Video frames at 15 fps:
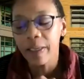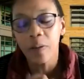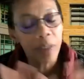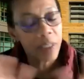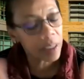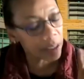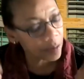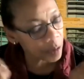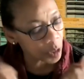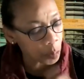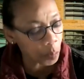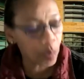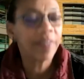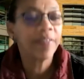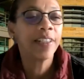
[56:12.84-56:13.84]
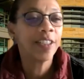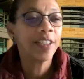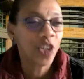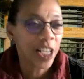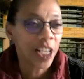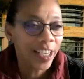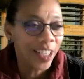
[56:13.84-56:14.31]
it was a
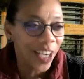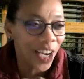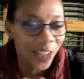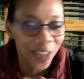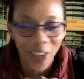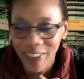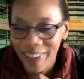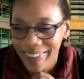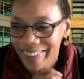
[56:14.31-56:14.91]
privilege and an honor.